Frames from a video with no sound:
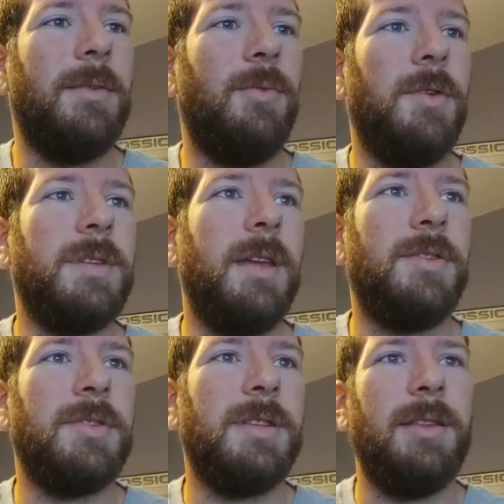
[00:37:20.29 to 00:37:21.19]
The most
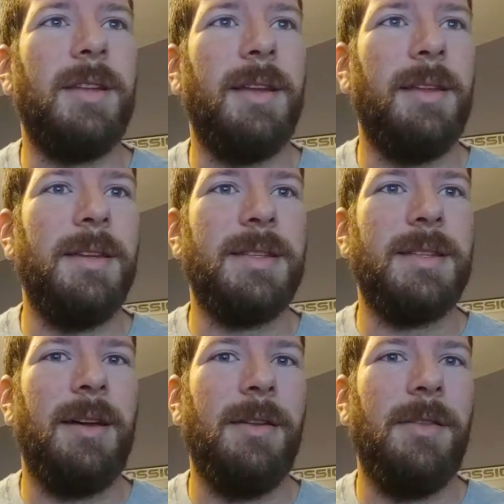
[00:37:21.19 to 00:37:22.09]
interesting thing, at least,
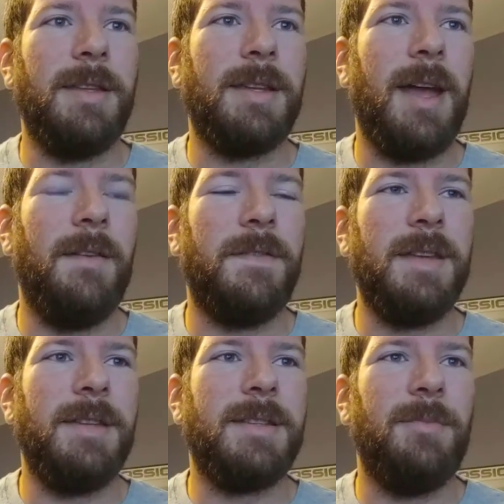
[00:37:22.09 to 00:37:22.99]
that's kind of
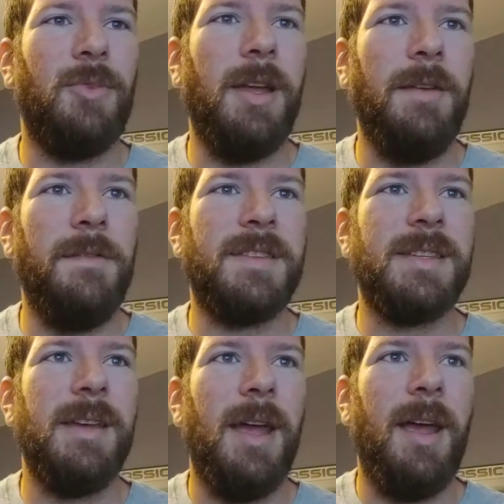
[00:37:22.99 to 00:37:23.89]
sent some waves